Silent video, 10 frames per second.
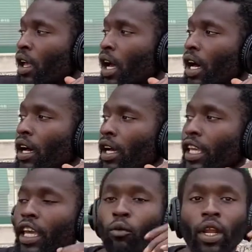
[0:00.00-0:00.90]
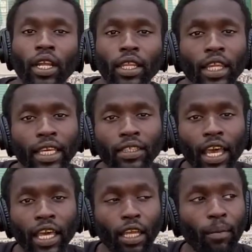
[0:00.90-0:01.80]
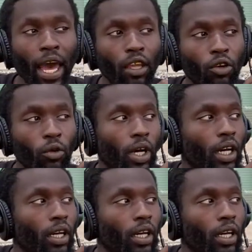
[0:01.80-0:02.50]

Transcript: Again, one of the things that anybody who